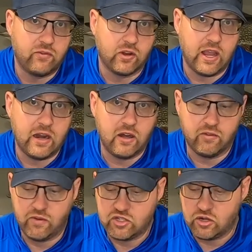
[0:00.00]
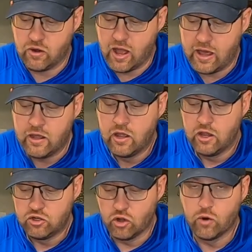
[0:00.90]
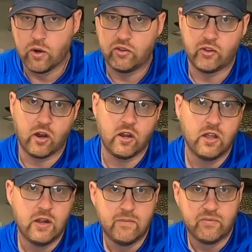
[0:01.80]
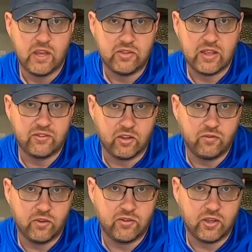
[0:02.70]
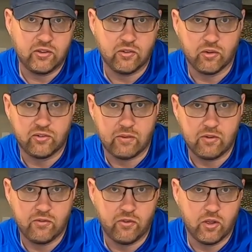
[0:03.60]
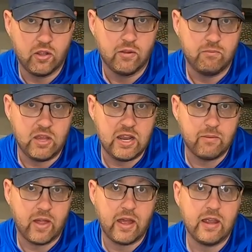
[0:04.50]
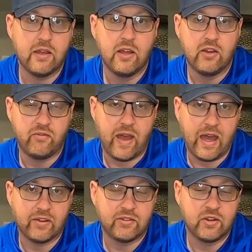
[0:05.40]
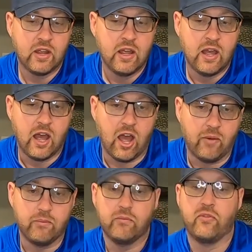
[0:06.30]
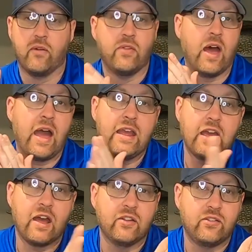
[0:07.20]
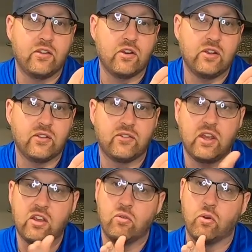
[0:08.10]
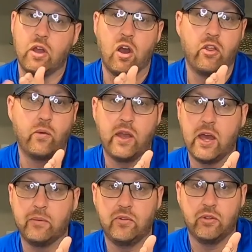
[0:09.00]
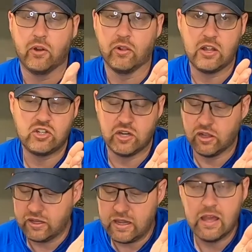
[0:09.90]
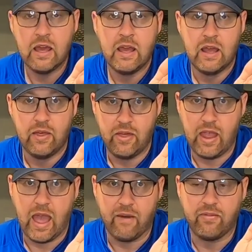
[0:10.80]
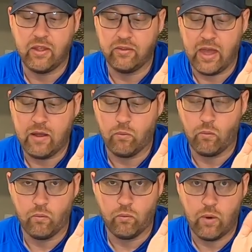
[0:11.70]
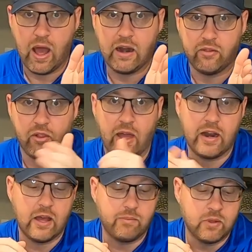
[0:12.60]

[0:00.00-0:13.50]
a Canada fishing rod, don't know where to start, get that 6'6" or 7 foot medium light fast. From the Icon series at St. Croix all the way up to their Legend Elite, they have that rod in the lineup.